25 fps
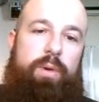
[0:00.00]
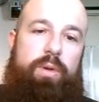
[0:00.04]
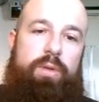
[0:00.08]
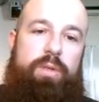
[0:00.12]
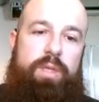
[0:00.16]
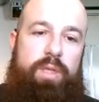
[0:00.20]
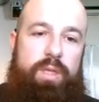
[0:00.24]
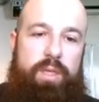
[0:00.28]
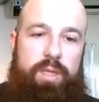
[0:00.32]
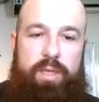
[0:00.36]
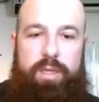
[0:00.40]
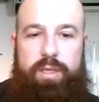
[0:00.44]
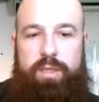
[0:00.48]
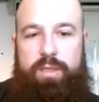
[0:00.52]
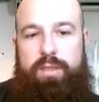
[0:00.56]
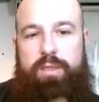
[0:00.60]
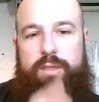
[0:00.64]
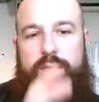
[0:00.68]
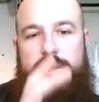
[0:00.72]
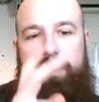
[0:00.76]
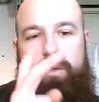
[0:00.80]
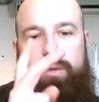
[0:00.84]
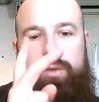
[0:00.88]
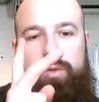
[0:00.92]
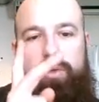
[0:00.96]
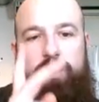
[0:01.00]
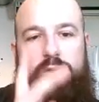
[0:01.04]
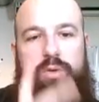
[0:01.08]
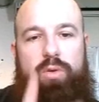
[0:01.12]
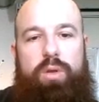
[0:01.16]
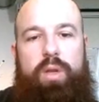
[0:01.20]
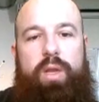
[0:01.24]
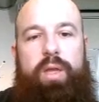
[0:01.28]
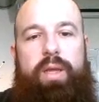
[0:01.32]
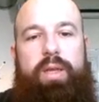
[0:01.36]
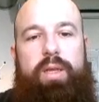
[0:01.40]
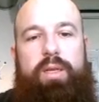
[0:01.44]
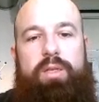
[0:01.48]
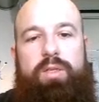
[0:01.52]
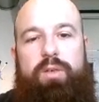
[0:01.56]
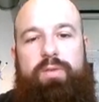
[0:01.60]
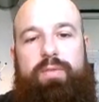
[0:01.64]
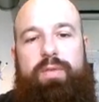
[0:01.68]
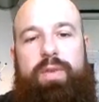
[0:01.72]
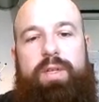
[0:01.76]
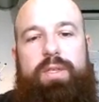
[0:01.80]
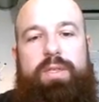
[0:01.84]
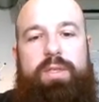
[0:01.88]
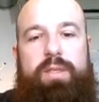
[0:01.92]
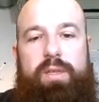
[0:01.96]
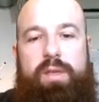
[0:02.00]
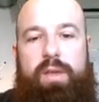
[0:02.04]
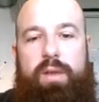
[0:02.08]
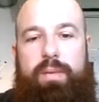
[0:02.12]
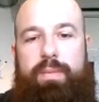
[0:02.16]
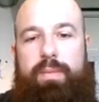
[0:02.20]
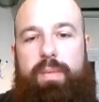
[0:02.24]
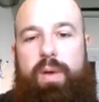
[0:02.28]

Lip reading: is 2 layers of LSTM and